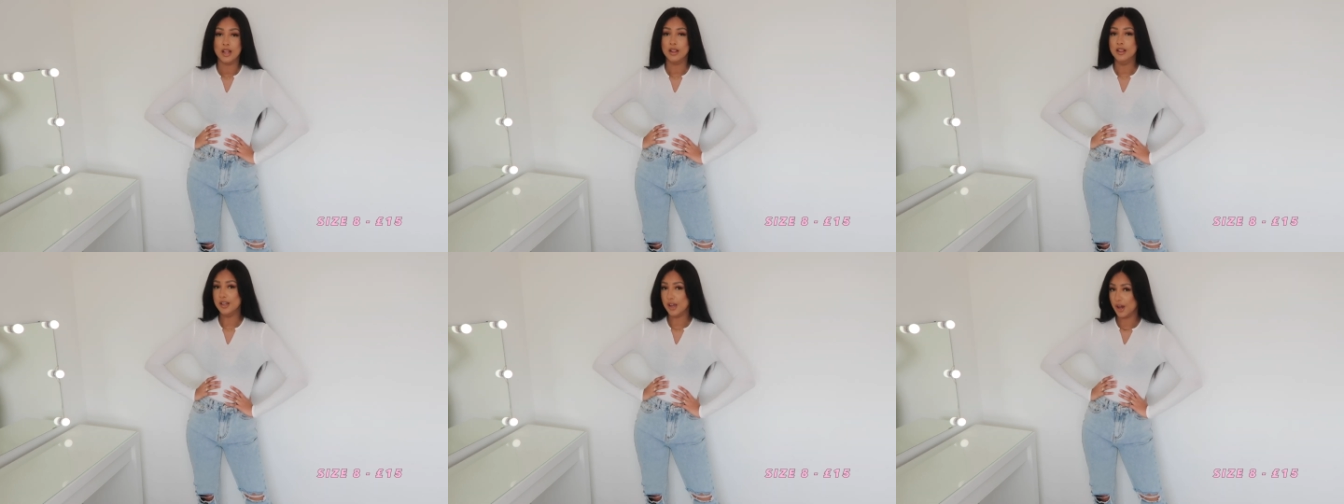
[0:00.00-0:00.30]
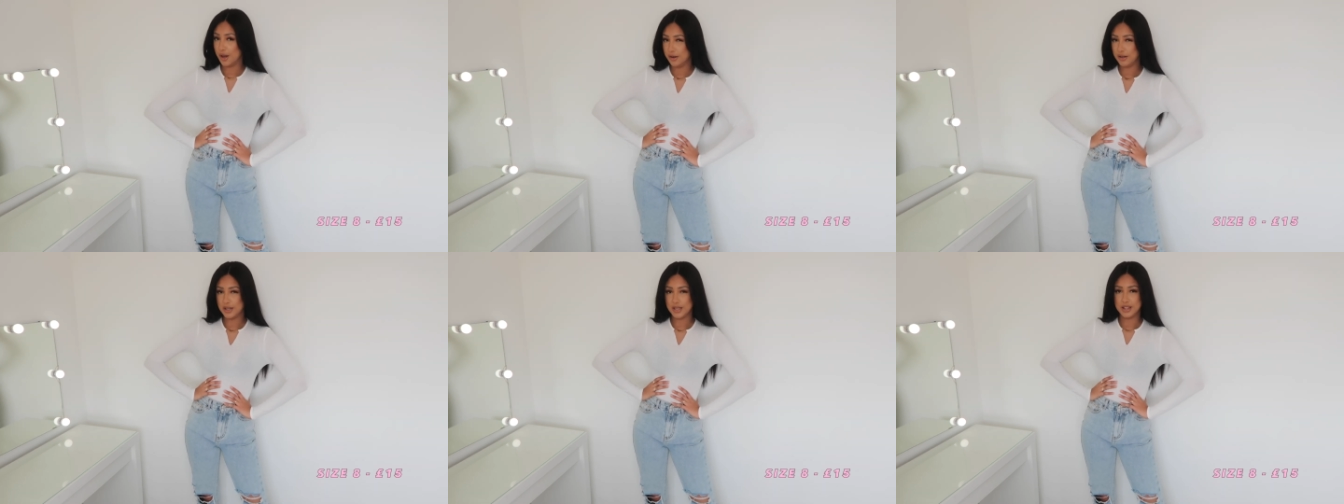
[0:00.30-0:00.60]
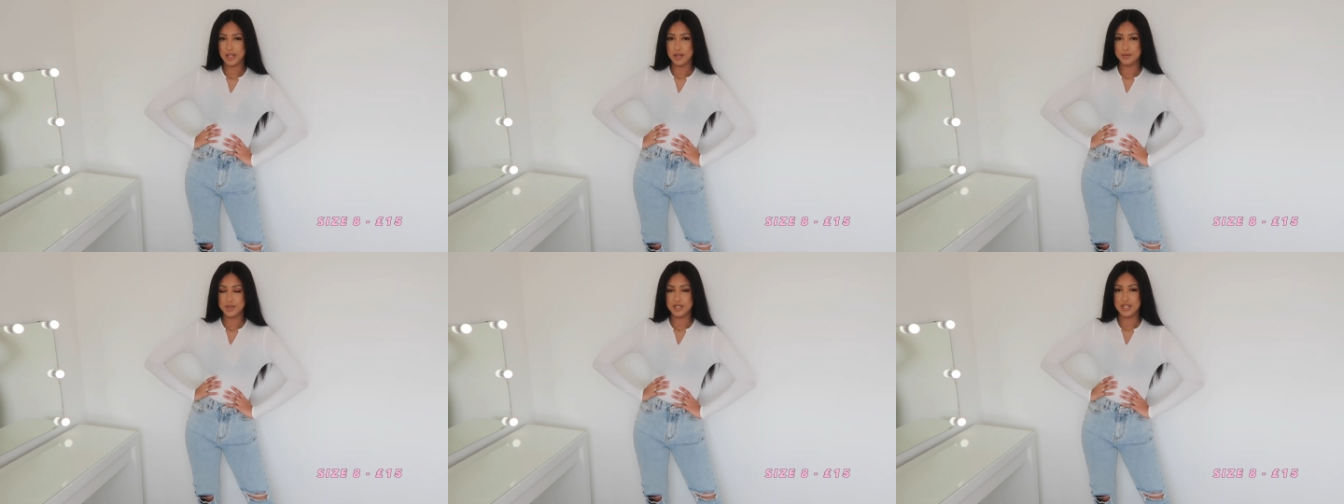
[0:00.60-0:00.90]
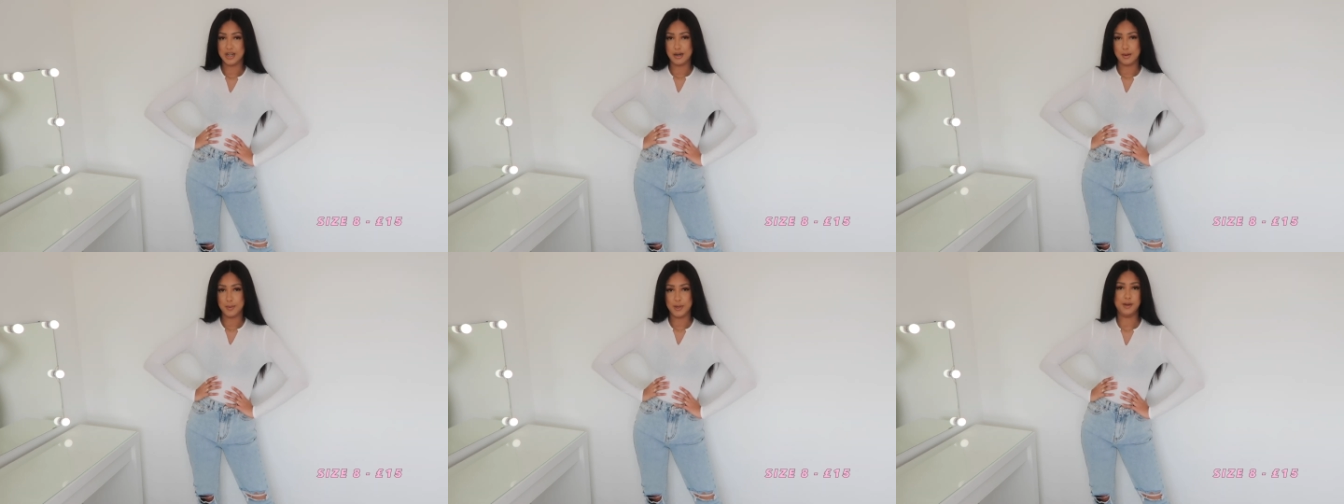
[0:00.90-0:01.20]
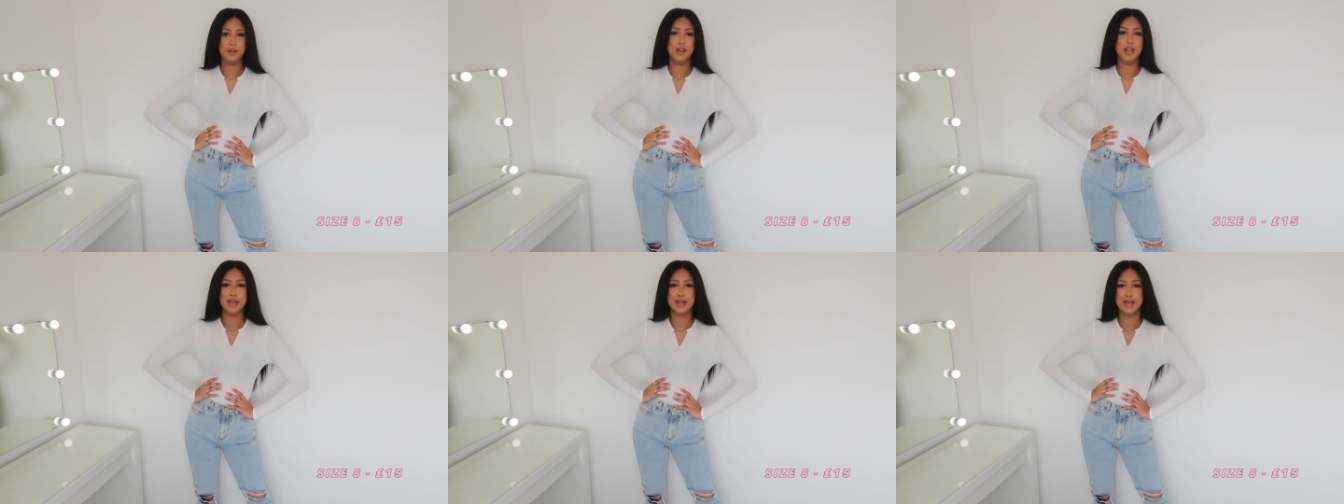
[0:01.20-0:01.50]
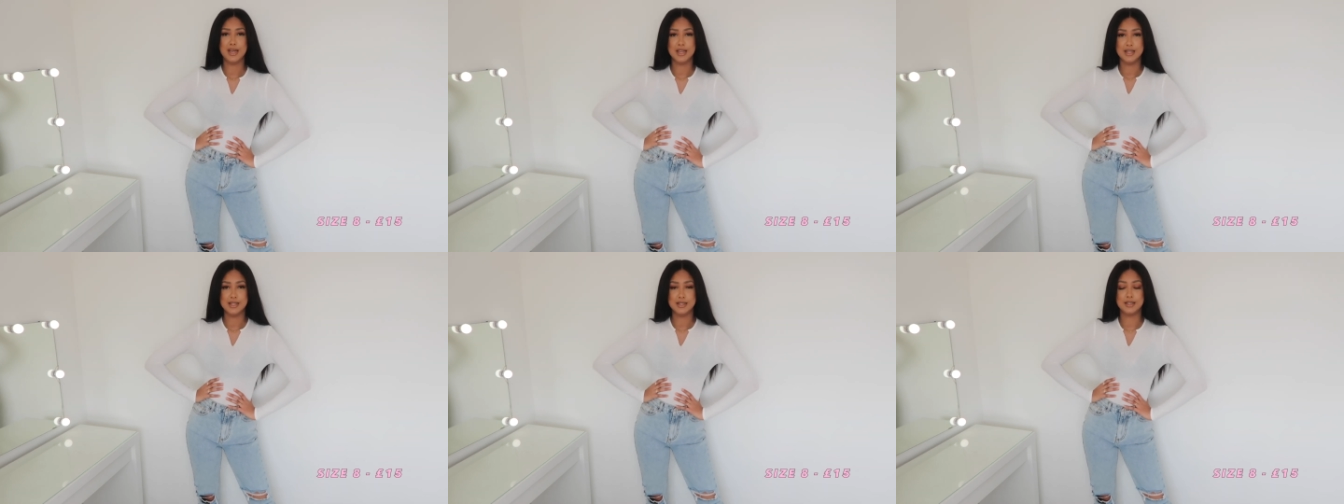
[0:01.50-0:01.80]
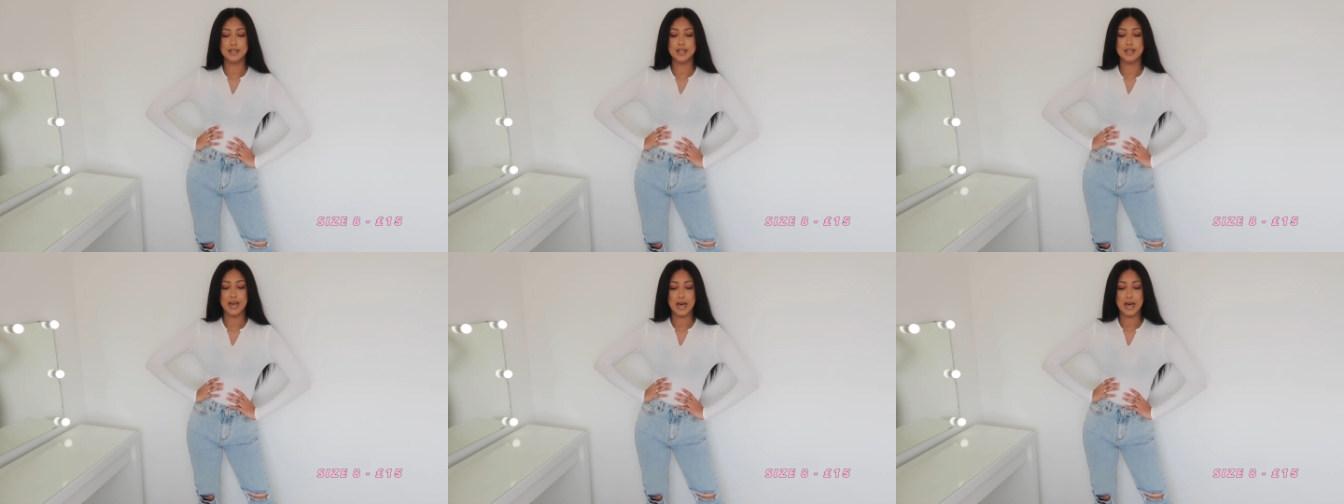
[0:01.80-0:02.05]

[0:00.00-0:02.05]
The only thumbs down about it is